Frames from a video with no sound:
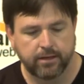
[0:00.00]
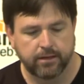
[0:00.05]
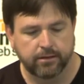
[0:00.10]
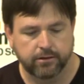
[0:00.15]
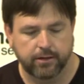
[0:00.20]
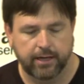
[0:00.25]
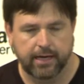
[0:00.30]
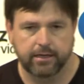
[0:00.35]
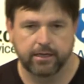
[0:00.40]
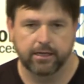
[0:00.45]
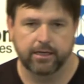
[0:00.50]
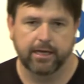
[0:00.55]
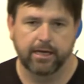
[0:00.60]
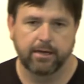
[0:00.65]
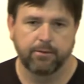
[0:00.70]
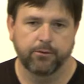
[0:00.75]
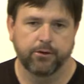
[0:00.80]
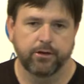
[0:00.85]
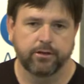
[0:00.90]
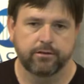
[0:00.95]
so how your
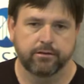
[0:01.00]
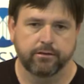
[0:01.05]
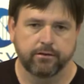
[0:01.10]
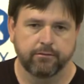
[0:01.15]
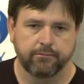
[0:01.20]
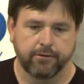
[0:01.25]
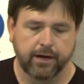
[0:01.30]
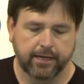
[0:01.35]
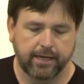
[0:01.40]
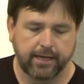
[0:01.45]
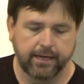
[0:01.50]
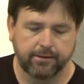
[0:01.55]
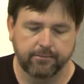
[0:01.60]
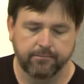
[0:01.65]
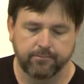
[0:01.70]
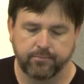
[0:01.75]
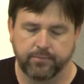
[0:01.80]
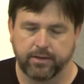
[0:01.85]
keywords are ranking,